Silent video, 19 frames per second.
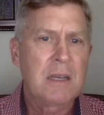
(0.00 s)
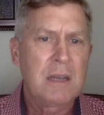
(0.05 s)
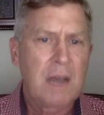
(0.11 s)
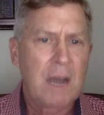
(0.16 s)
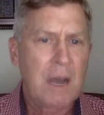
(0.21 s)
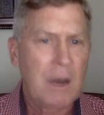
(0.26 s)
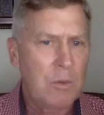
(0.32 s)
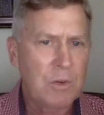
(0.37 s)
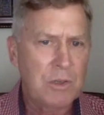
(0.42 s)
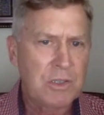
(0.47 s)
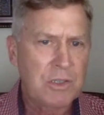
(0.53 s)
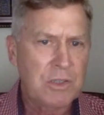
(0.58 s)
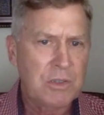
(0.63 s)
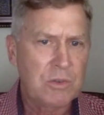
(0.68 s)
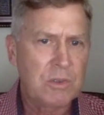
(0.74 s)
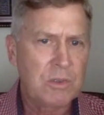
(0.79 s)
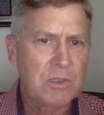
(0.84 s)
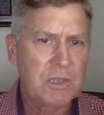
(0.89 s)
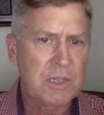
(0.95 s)
our
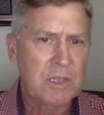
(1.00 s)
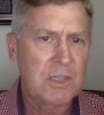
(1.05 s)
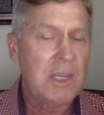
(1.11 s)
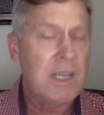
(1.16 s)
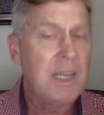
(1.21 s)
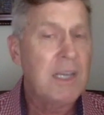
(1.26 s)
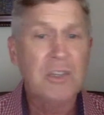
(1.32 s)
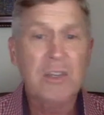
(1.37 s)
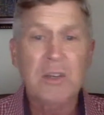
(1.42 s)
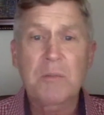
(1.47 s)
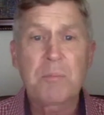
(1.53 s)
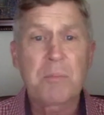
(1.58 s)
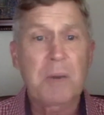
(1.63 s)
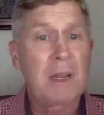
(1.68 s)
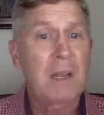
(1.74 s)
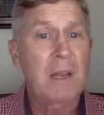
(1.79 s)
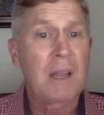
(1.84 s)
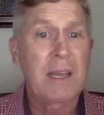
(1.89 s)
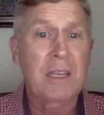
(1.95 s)
students' education.
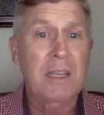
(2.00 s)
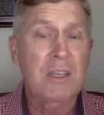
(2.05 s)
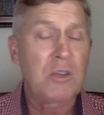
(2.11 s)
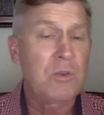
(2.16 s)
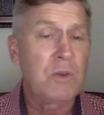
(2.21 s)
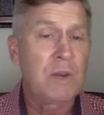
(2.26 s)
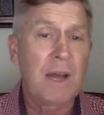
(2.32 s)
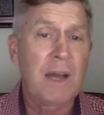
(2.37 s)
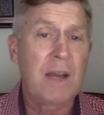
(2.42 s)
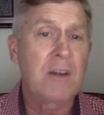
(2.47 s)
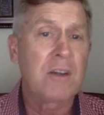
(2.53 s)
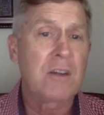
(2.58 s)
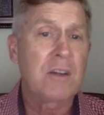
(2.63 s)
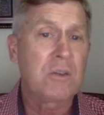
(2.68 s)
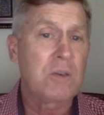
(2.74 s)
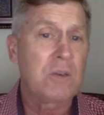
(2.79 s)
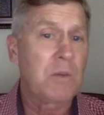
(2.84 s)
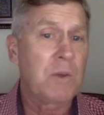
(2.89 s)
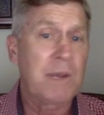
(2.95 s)
But like you and I are
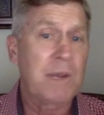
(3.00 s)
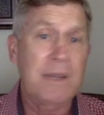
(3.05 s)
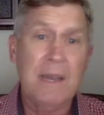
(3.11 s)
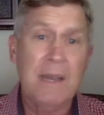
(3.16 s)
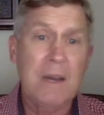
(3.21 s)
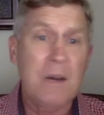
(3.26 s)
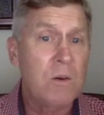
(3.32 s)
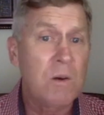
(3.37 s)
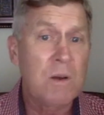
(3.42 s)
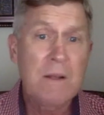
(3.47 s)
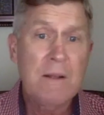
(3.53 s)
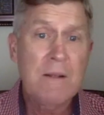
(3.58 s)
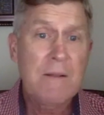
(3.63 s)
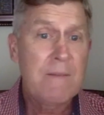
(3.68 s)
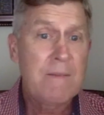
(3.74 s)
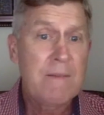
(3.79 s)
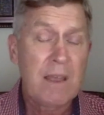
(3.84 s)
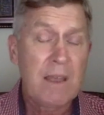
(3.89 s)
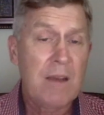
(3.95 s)
doing right now,
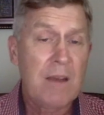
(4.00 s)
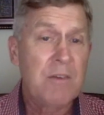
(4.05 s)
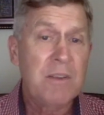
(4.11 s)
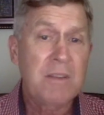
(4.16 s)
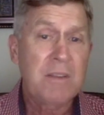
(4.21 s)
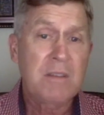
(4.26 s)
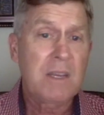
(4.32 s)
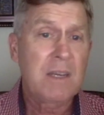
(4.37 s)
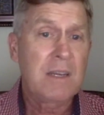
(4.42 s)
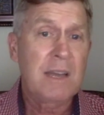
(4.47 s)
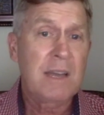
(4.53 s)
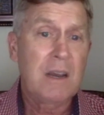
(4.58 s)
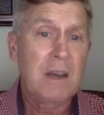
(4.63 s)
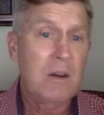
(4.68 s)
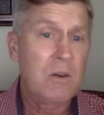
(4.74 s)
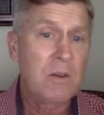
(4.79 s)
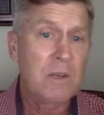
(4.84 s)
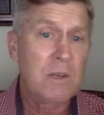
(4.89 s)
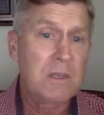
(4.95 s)
everything
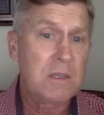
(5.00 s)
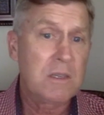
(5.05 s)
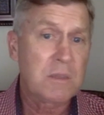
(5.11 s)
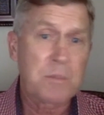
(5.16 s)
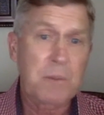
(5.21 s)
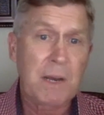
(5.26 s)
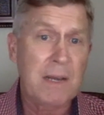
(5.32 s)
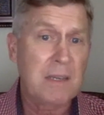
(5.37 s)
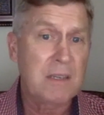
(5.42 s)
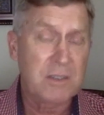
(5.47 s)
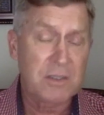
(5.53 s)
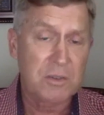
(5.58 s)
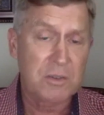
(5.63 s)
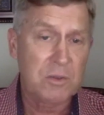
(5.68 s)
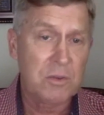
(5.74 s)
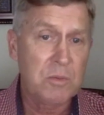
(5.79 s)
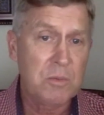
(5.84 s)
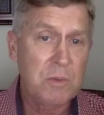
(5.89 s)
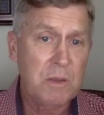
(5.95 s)
now is by
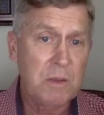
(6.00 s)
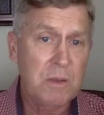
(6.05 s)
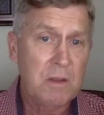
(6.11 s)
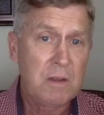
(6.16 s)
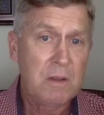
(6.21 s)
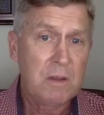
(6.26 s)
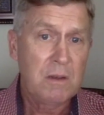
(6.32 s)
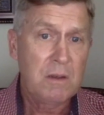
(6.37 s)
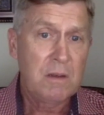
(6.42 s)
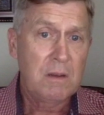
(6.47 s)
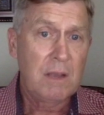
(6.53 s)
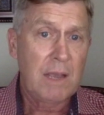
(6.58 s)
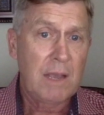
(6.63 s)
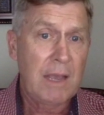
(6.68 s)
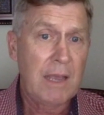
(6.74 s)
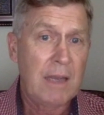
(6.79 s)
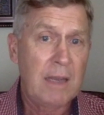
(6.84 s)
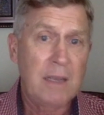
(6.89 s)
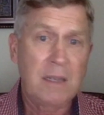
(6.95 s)
Zoom
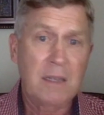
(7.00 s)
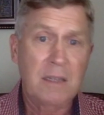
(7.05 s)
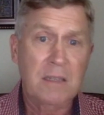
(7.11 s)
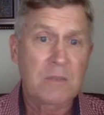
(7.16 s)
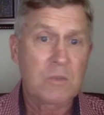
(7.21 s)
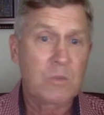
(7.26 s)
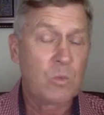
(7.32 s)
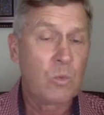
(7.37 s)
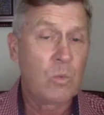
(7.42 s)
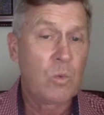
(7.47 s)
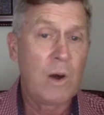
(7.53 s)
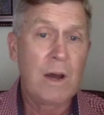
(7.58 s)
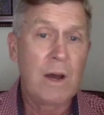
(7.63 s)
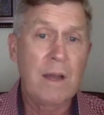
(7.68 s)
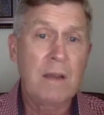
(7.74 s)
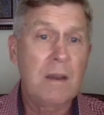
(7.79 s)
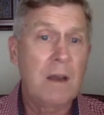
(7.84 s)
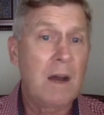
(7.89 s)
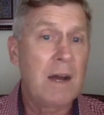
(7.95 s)
and it's
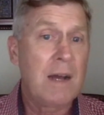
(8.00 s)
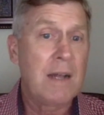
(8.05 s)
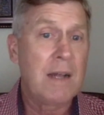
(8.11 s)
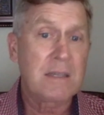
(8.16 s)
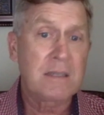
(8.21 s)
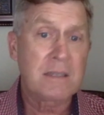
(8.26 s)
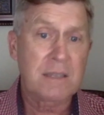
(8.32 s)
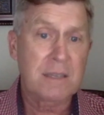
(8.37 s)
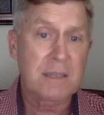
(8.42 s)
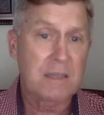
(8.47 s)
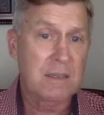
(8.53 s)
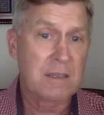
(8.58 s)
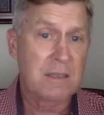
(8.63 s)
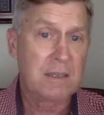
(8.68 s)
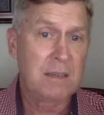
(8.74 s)
one on 60.